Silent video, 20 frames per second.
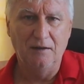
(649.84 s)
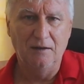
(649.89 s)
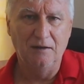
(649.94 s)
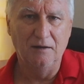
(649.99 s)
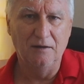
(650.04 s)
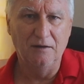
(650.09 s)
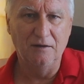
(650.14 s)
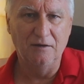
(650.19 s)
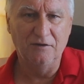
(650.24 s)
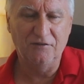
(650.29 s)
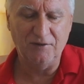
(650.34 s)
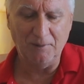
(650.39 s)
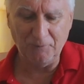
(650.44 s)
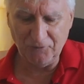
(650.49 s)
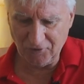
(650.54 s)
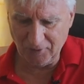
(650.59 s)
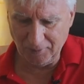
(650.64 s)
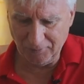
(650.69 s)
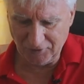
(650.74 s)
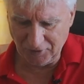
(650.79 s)

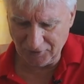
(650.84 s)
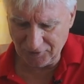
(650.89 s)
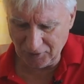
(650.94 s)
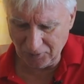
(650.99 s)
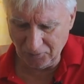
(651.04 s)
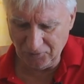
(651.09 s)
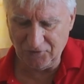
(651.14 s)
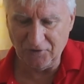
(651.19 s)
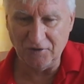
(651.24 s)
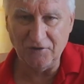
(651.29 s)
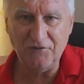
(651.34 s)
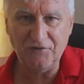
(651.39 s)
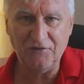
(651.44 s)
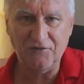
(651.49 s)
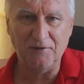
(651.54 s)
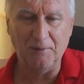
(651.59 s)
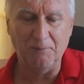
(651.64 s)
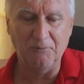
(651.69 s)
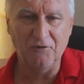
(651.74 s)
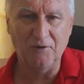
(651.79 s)
Sometimes I notice,
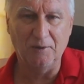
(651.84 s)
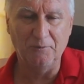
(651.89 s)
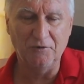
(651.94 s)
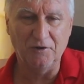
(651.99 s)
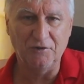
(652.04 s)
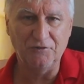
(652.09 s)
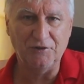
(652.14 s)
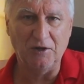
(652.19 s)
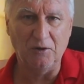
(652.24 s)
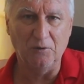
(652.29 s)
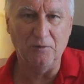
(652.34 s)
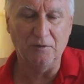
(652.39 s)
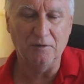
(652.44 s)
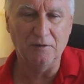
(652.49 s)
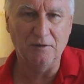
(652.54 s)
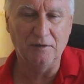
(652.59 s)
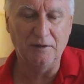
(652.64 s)
sometimes I don't.